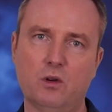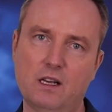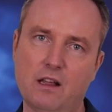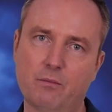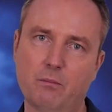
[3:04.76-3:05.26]
or
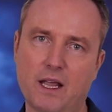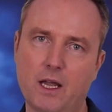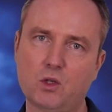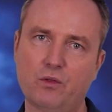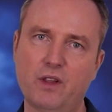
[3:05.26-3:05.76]
11
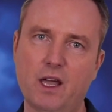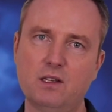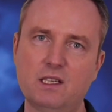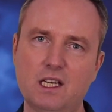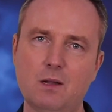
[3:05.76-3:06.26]
players of their
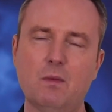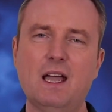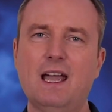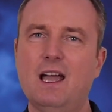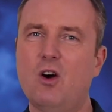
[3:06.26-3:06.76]
team
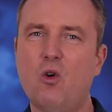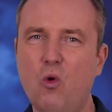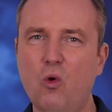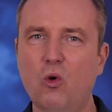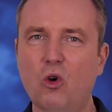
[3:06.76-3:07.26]

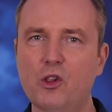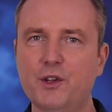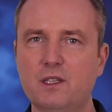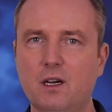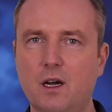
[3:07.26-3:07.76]
all
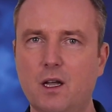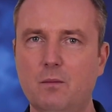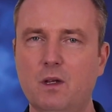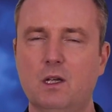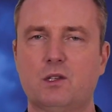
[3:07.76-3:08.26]
the
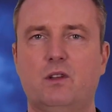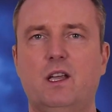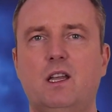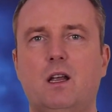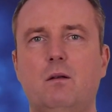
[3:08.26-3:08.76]
time. So
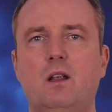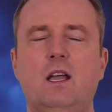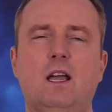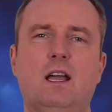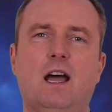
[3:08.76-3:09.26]
they can
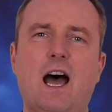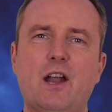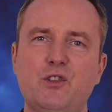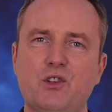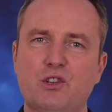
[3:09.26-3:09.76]

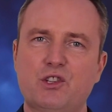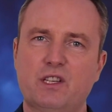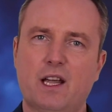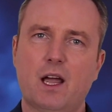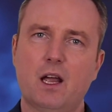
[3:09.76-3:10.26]

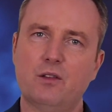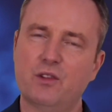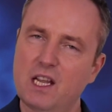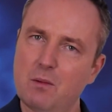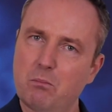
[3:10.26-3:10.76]

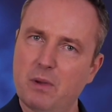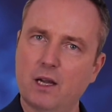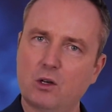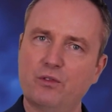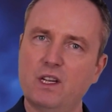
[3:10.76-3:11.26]
understand
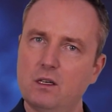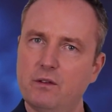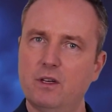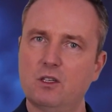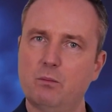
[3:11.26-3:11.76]
impact of
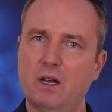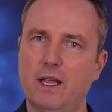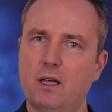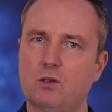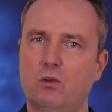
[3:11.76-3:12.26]
individual
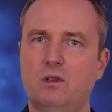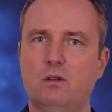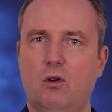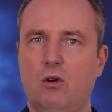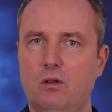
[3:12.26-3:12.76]
players
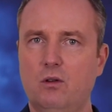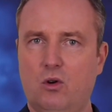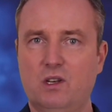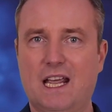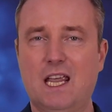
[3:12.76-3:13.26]
on, on,
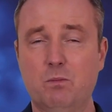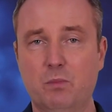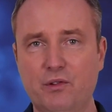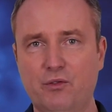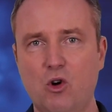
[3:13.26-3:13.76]
on game
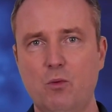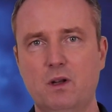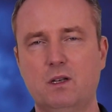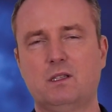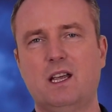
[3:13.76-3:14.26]

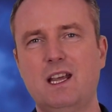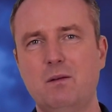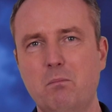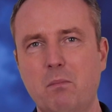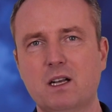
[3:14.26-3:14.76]
performance
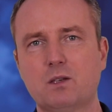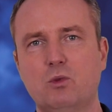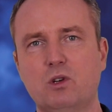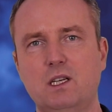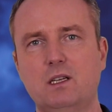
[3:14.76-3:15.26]
in much
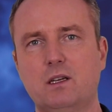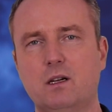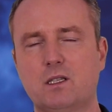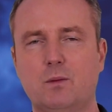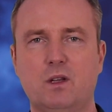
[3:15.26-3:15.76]
more
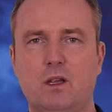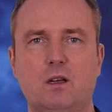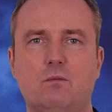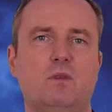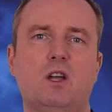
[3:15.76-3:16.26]
detail, something that
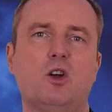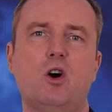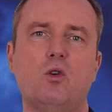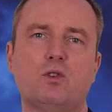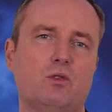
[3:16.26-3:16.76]
a, a,
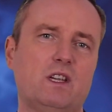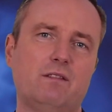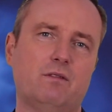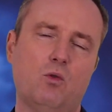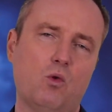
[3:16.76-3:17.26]
coach or
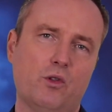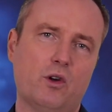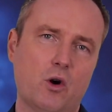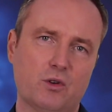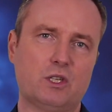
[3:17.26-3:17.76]
even all the
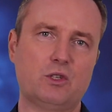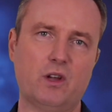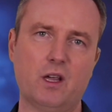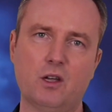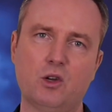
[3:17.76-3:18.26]
coaches
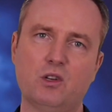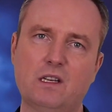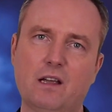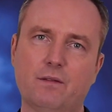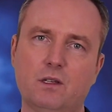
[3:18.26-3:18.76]
together could
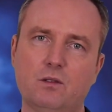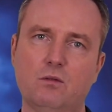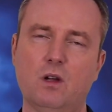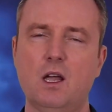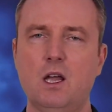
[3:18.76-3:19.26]
never
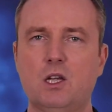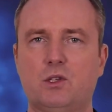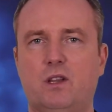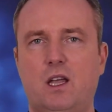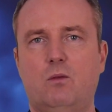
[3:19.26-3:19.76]
do.
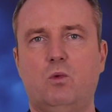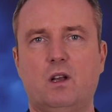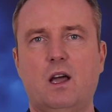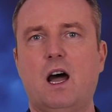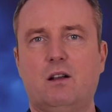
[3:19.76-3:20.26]
So they
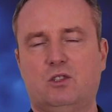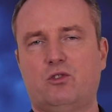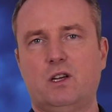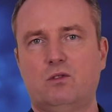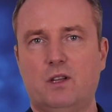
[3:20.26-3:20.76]
would
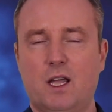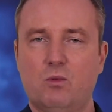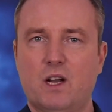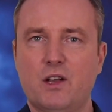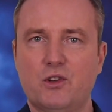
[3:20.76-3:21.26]
try to, they
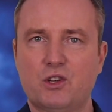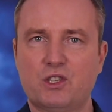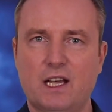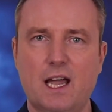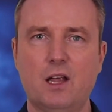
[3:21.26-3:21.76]
would
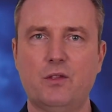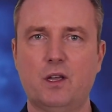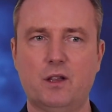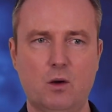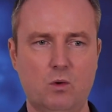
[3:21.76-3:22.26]
understand
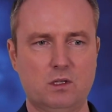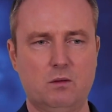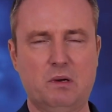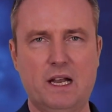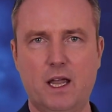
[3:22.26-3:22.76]
that there was a
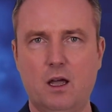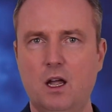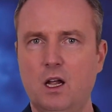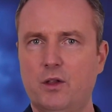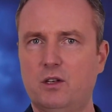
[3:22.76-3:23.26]
player
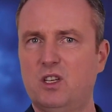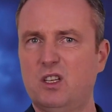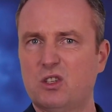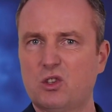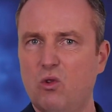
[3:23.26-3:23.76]
that
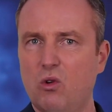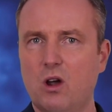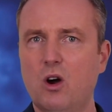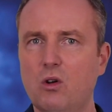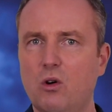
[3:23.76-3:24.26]
didn't score a
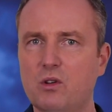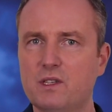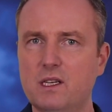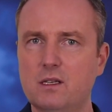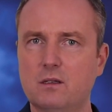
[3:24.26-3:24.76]
goal all
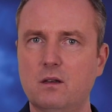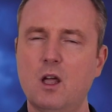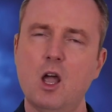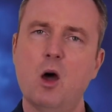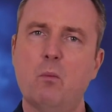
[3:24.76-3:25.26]
season,
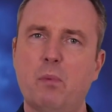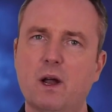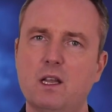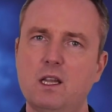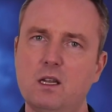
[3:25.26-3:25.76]

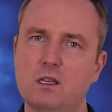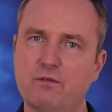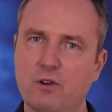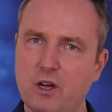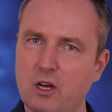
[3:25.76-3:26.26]
but he's
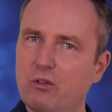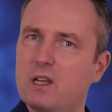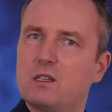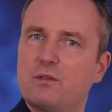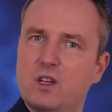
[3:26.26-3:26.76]
very
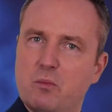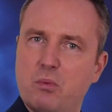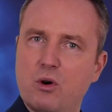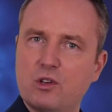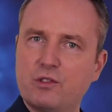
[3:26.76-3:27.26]
aggressively
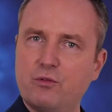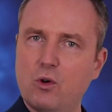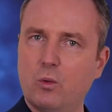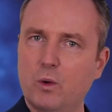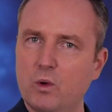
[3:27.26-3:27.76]
pushed
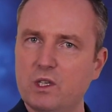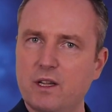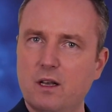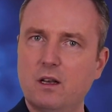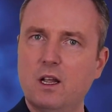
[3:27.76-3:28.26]
forward, which
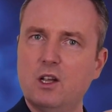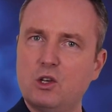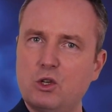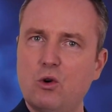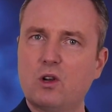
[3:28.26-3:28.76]
then
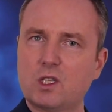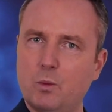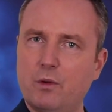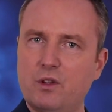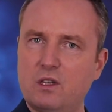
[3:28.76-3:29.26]
took
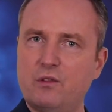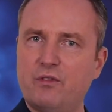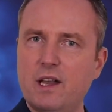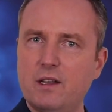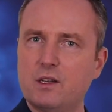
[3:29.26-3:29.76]
some of the
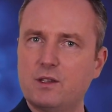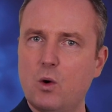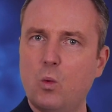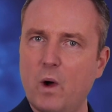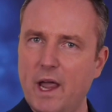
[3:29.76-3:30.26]
defenders
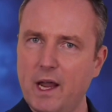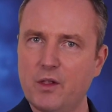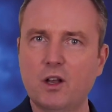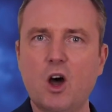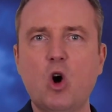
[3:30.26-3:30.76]
away
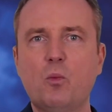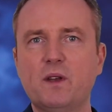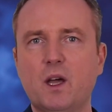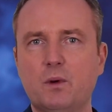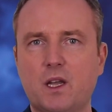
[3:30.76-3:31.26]
and then
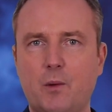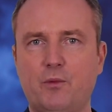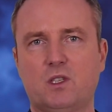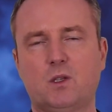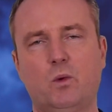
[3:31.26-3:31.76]
opened up a gap
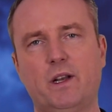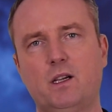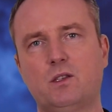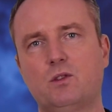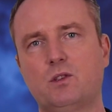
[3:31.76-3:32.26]
for someone
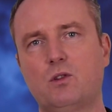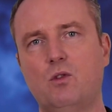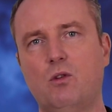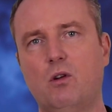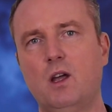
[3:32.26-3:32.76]
else to
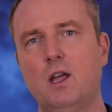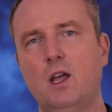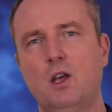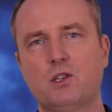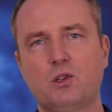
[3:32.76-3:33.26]
score.
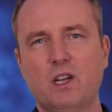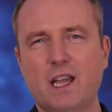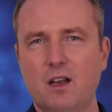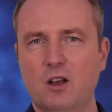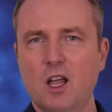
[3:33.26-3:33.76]
So
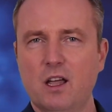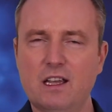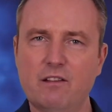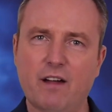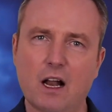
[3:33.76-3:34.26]
again,
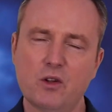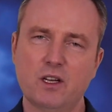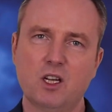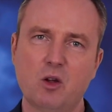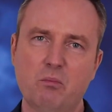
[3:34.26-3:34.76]

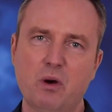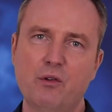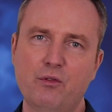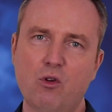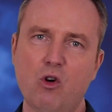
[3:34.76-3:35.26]
evaluating
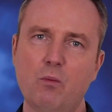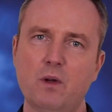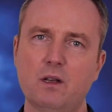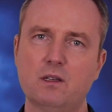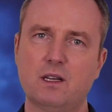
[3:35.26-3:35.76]

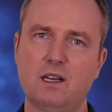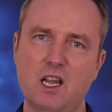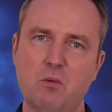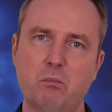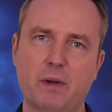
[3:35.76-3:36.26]
performance and
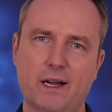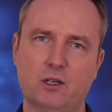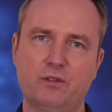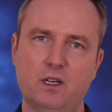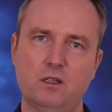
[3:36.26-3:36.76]
impact
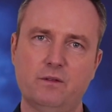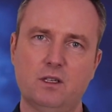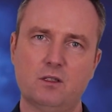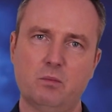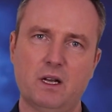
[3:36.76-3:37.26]
of
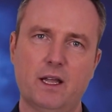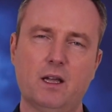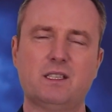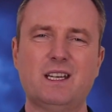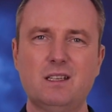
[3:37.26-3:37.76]
individual
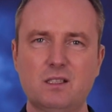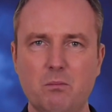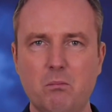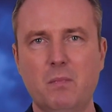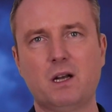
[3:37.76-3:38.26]
players is
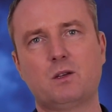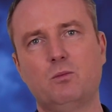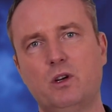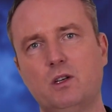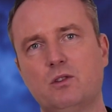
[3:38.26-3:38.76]
much
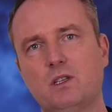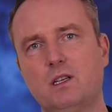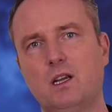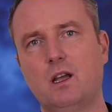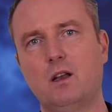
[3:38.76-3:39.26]
more
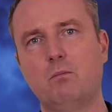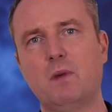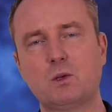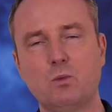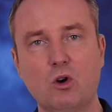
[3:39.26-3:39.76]
interesting and
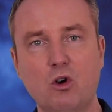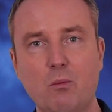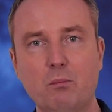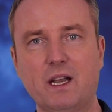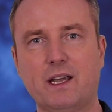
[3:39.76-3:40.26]
much more
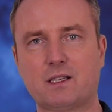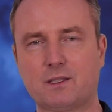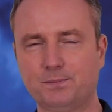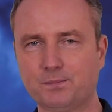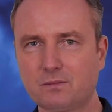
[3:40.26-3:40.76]

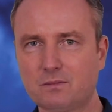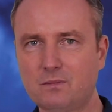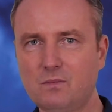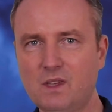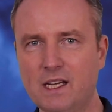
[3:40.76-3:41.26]
complex.
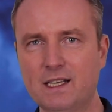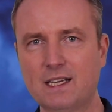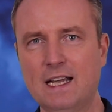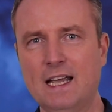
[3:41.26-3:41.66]
And